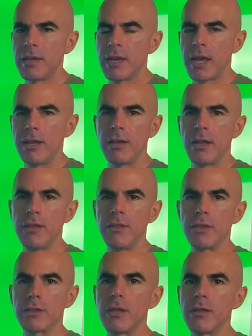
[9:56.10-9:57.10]
and,
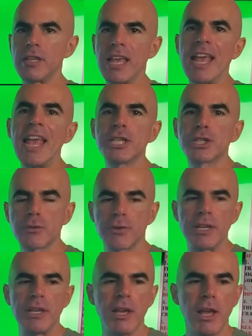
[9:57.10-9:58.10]
and the, the
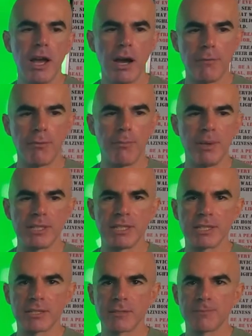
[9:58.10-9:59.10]
history of the
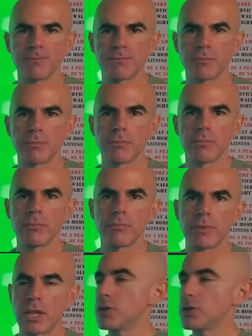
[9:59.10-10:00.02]
business. Then